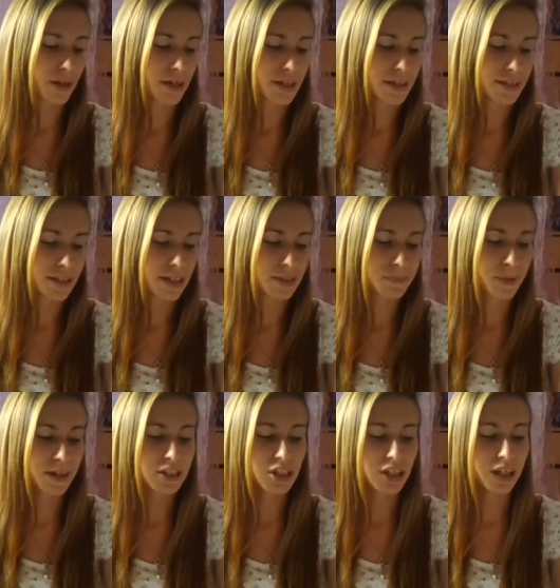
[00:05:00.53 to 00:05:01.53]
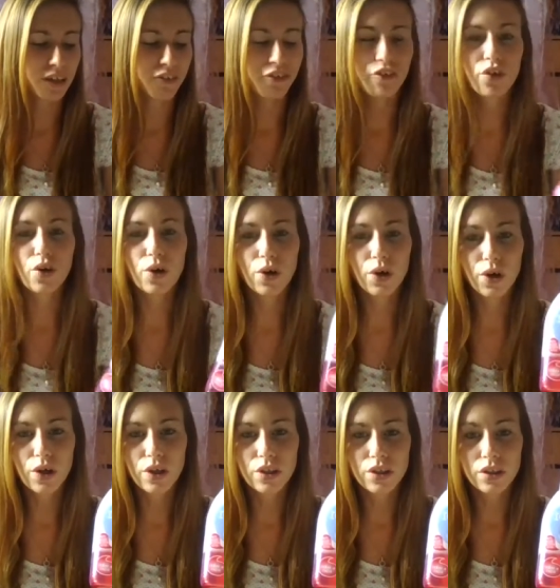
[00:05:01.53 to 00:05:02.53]
It's especially
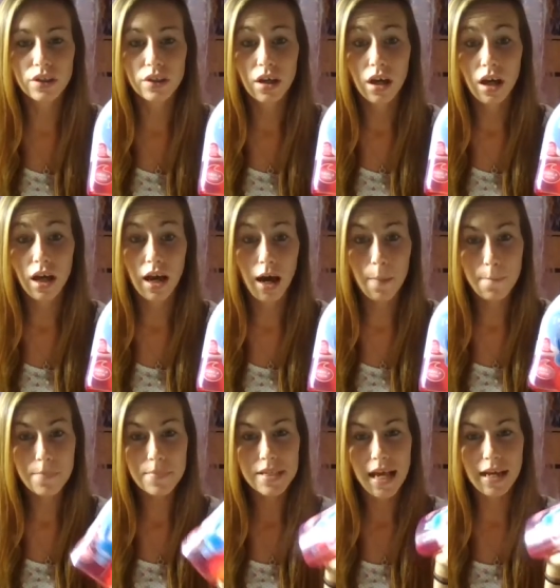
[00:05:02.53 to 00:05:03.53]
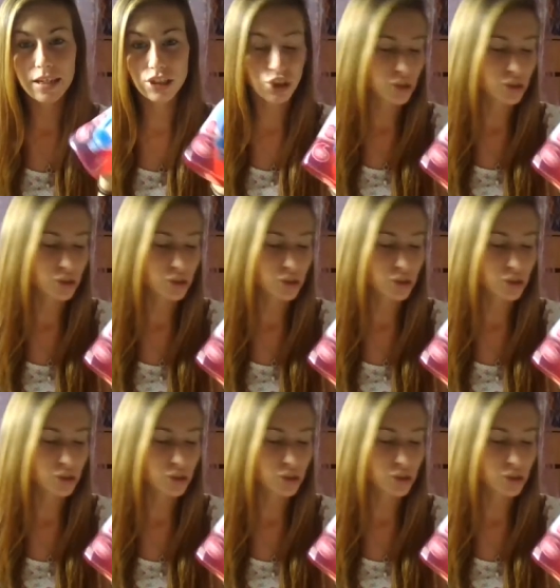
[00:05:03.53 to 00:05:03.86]
for gums and it's